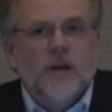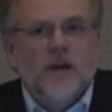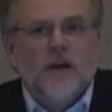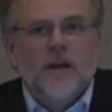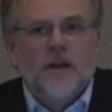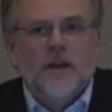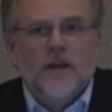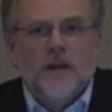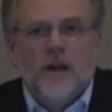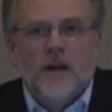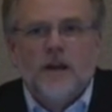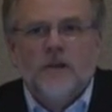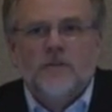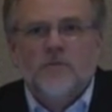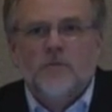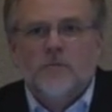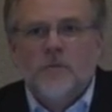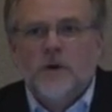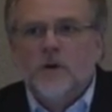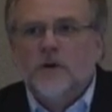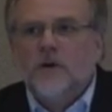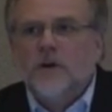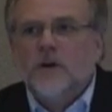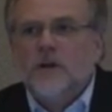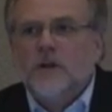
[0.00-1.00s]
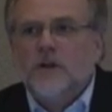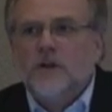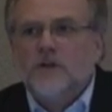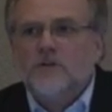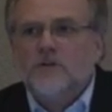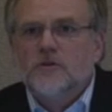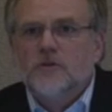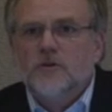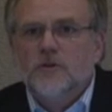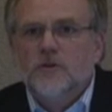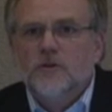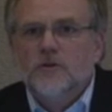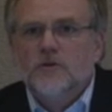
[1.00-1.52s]
and Native American
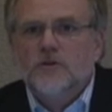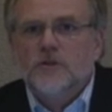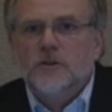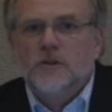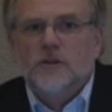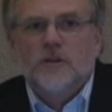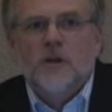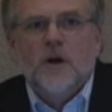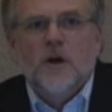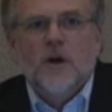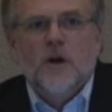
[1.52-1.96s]
institutions.